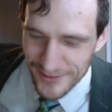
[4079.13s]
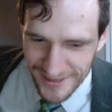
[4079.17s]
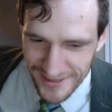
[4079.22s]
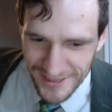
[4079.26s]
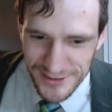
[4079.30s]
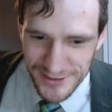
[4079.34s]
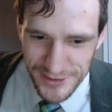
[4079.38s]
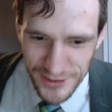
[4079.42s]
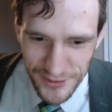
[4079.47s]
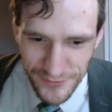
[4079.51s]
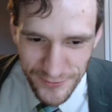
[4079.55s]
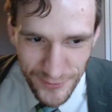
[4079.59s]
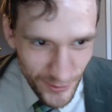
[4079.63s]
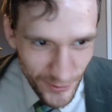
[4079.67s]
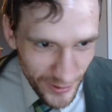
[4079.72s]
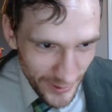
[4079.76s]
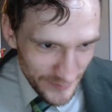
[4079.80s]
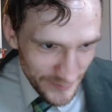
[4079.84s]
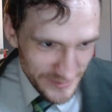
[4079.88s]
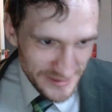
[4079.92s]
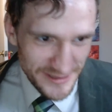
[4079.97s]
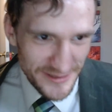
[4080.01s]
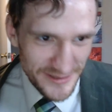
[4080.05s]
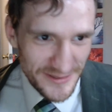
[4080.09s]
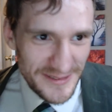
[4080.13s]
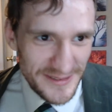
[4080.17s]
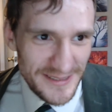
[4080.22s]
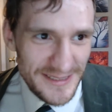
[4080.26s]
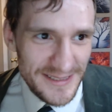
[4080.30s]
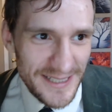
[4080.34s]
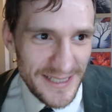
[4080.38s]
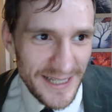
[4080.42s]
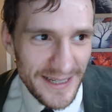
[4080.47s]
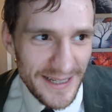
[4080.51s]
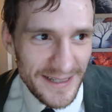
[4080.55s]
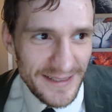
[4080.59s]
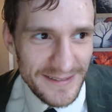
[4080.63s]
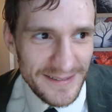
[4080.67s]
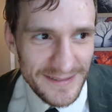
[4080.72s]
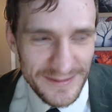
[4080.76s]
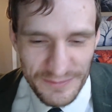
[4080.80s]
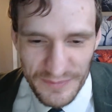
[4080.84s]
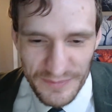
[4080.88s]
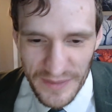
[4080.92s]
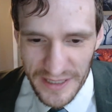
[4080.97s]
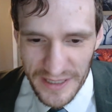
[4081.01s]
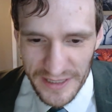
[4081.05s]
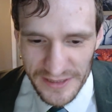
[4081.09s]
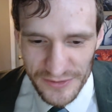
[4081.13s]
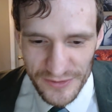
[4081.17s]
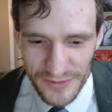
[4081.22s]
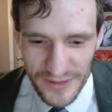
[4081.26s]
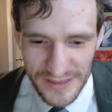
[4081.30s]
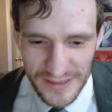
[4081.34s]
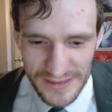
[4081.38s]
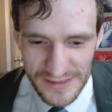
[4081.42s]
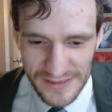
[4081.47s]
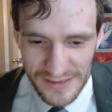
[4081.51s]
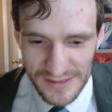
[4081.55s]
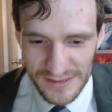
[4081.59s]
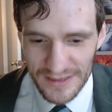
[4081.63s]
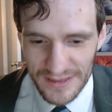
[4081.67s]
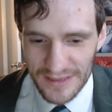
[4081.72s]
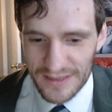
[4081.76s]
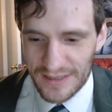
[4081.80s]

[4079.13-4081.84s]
It took you 4 episodes? Yeah. Medias Rex.